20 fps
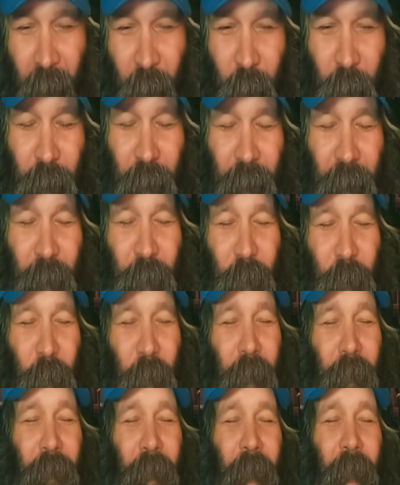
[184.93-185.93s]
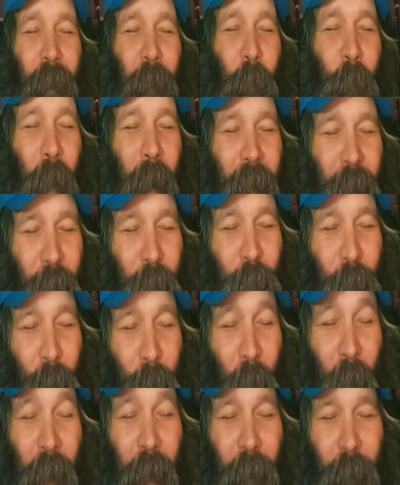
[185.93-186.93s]
You could tell everybody on the
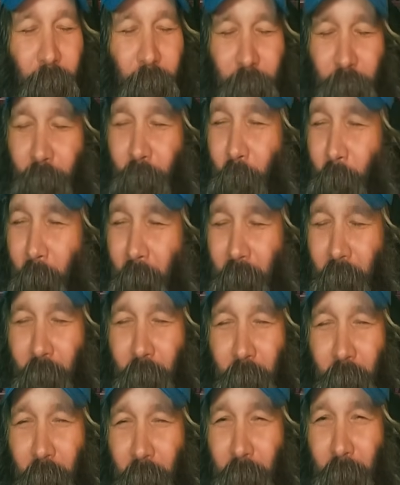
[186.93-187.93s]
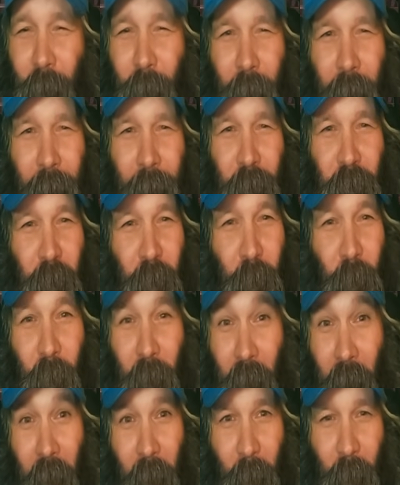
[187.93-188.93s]
panel on the way they're looking of like, should
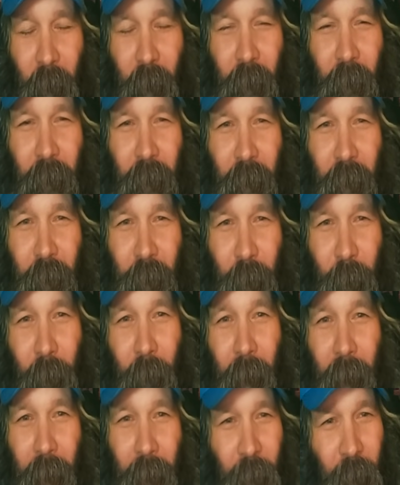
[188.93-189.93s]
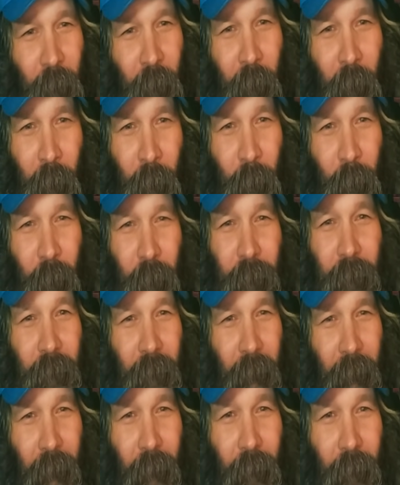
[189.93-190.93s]
we let him continue? Like, what
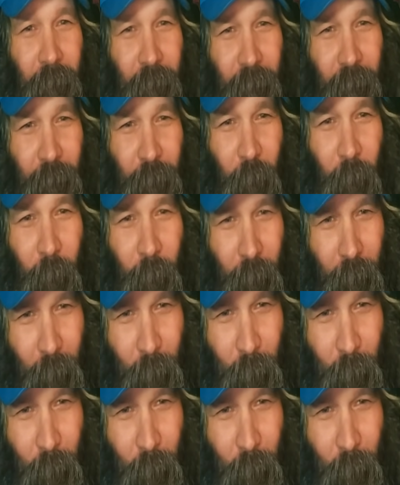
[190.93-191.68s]
the hell is he talking